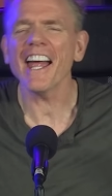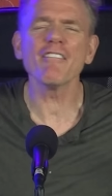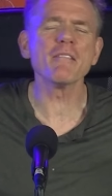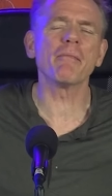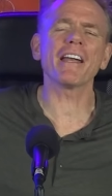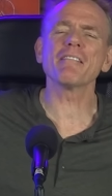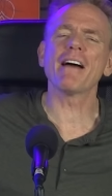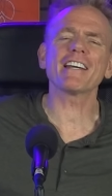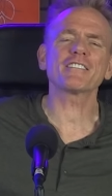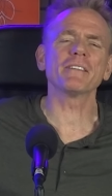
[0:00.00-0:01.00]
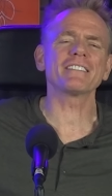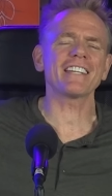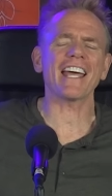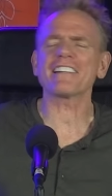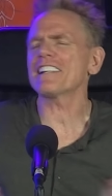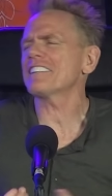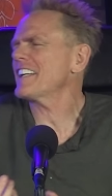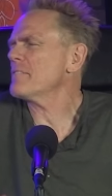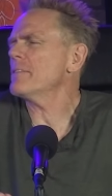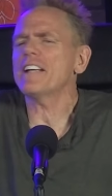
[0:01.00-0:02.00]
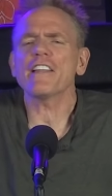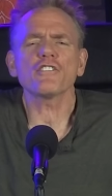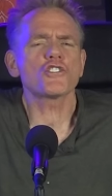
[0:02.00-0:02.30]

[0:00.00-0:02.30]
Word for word: everybody makes mistakes. Let's give him another